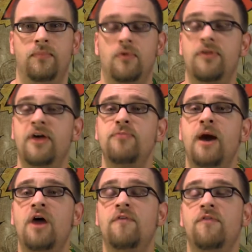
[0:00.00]
Well, that's
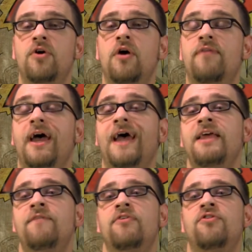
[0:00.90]
my overview of the
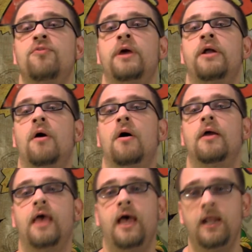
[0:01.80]
Alien vs. Predator
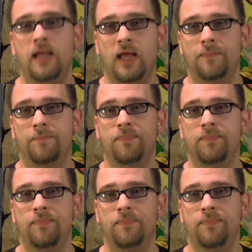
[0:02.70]
arcade game.